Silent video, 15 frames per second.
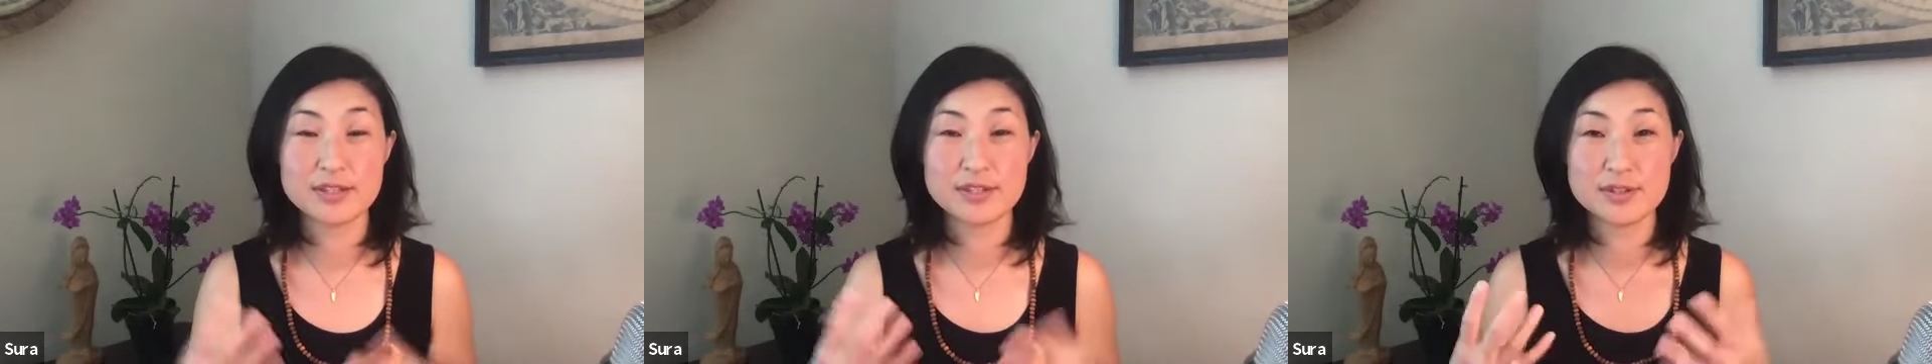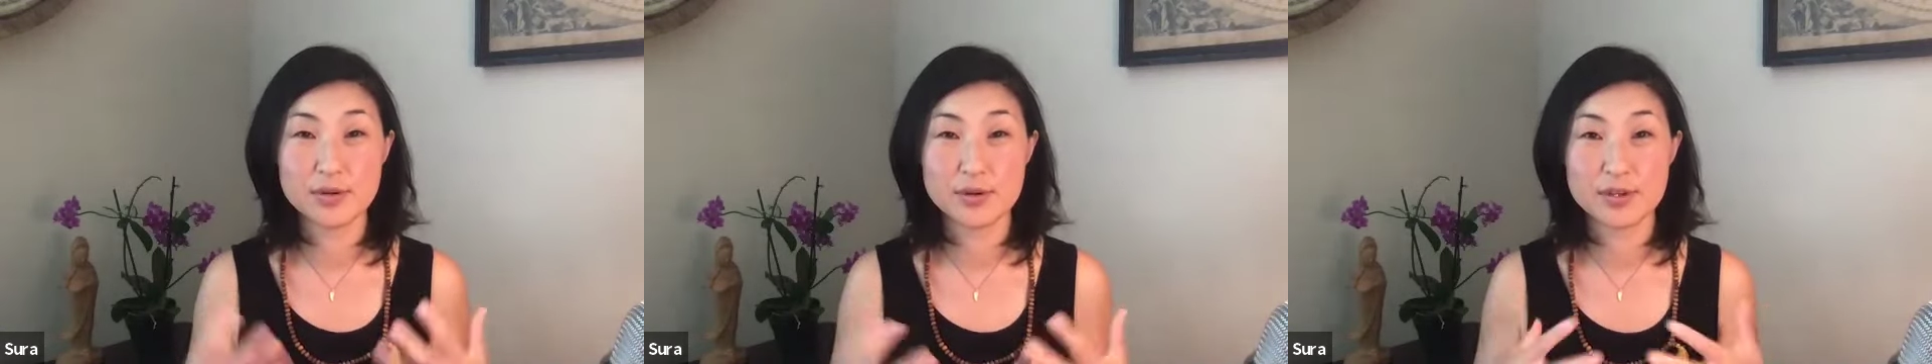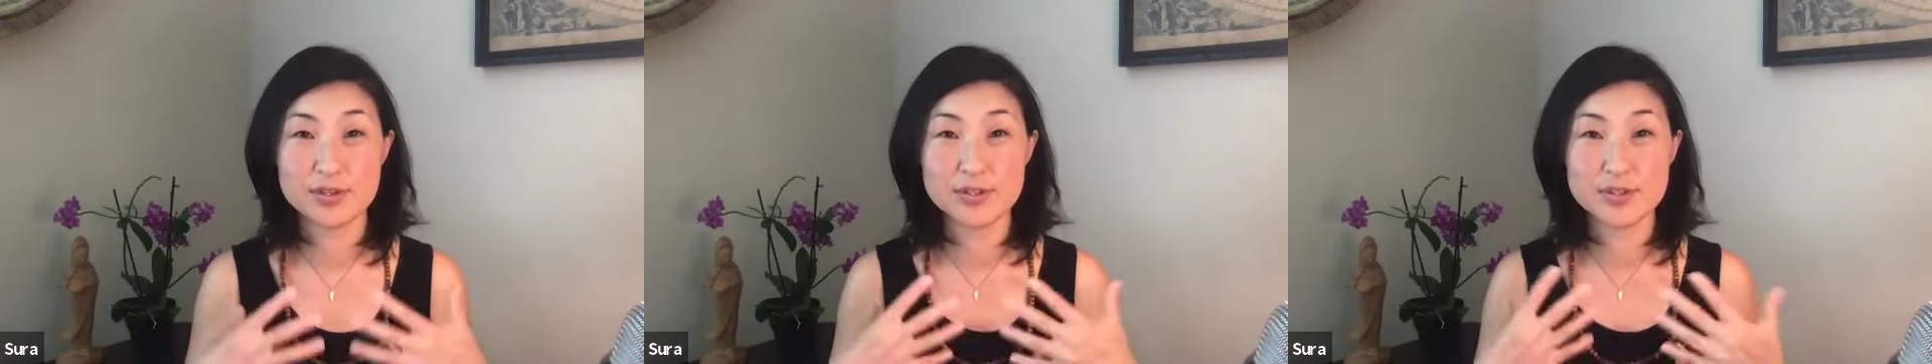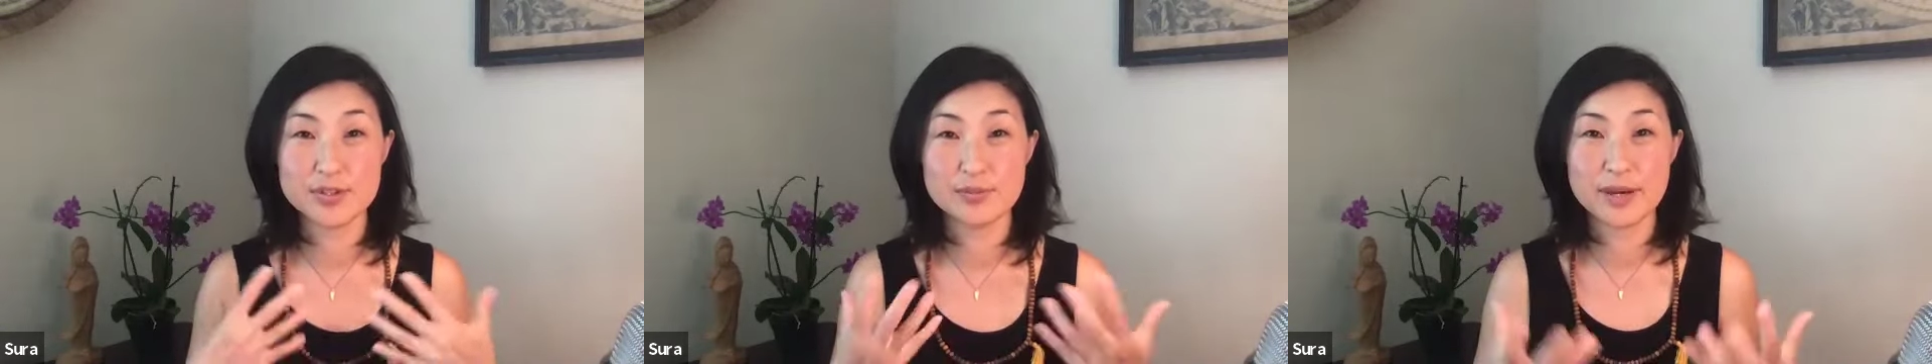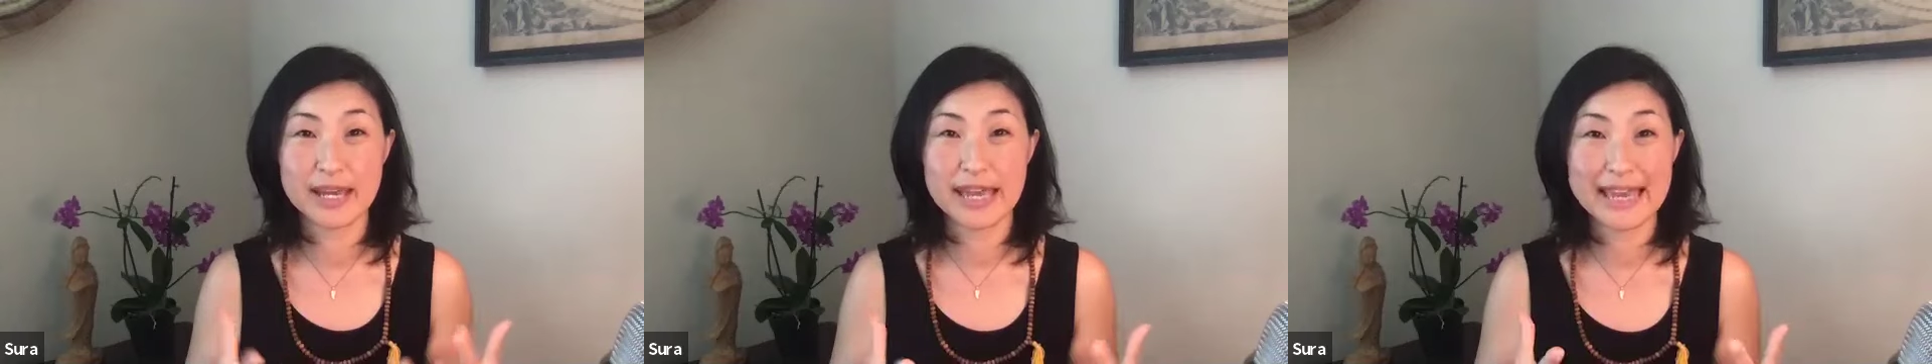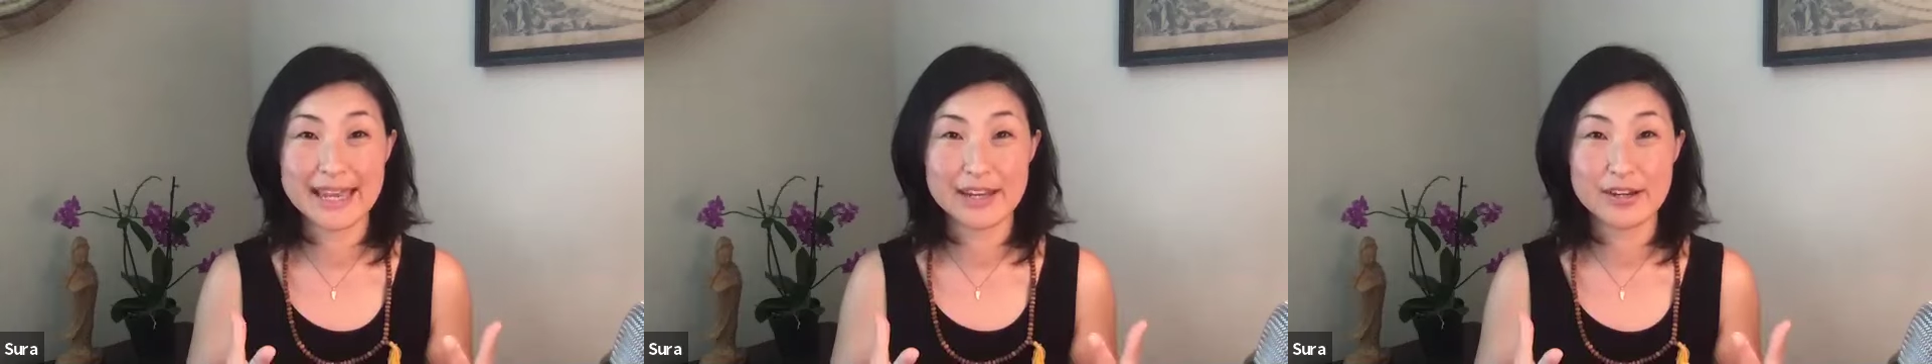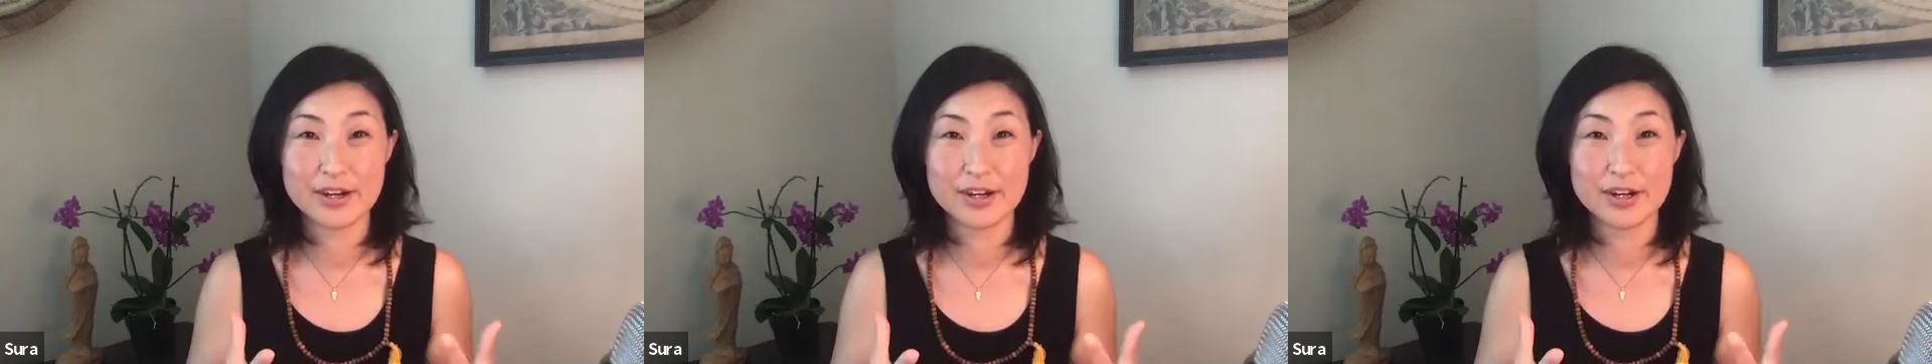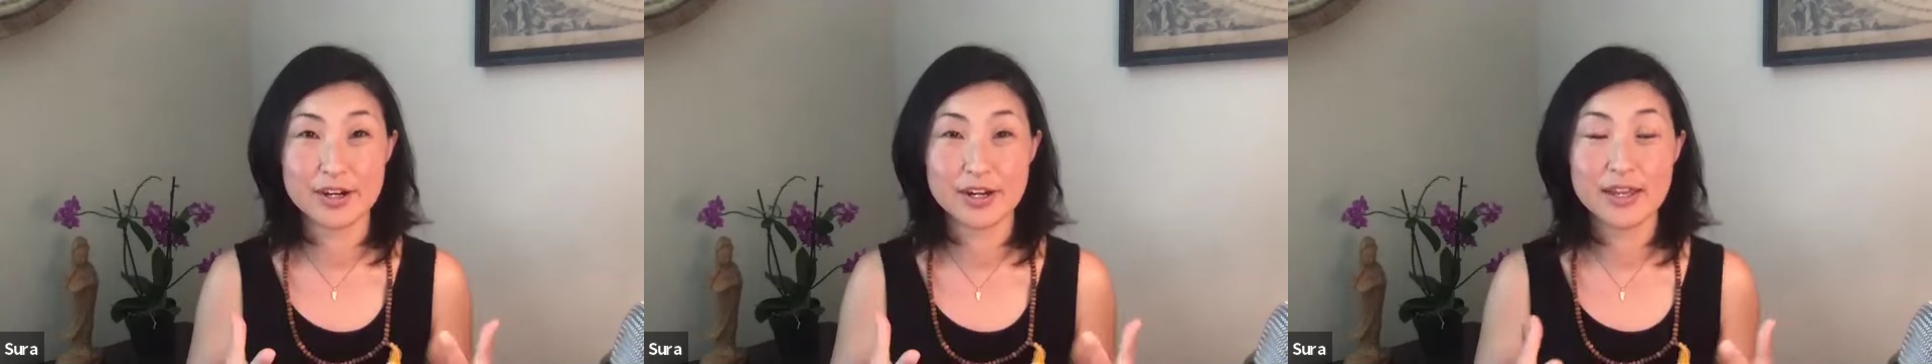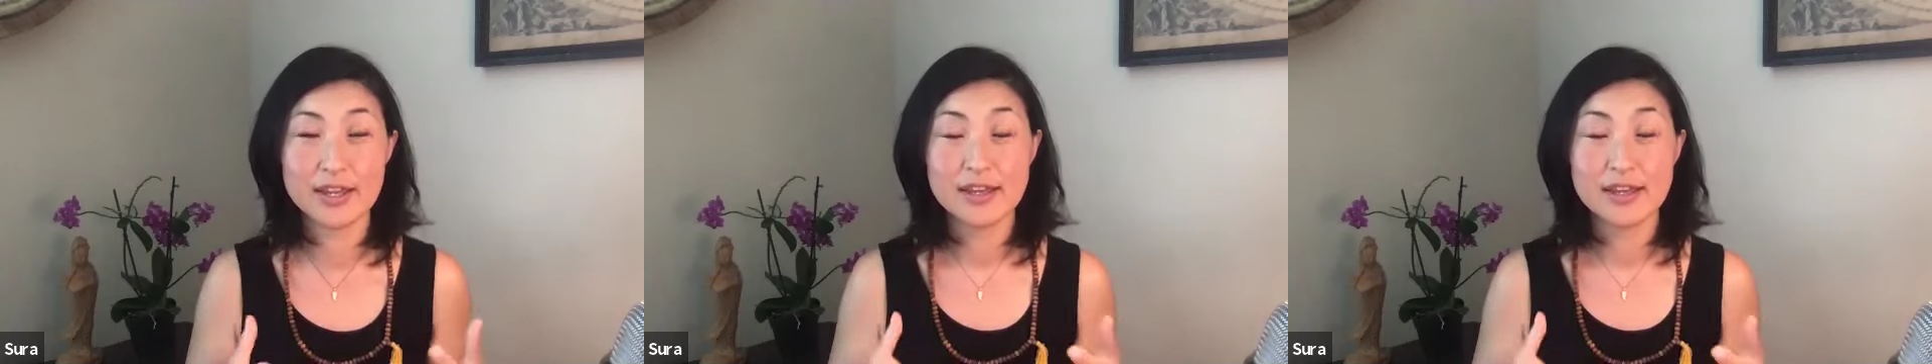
so consumed by anger